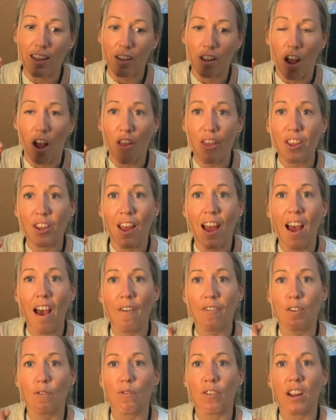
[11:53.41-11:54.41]
I think you
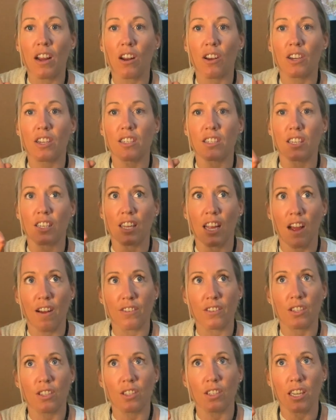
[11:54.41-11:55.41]
have to realise and you
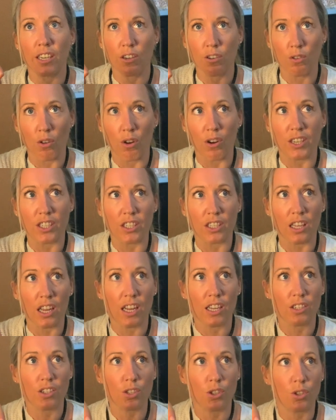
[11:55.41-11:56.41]
have to acknowledge
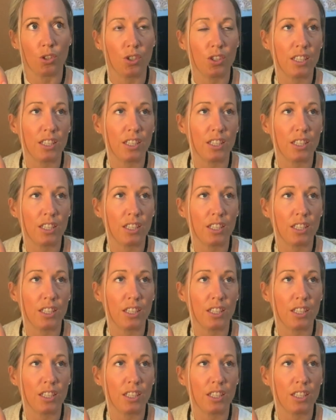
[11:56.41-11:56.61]
that you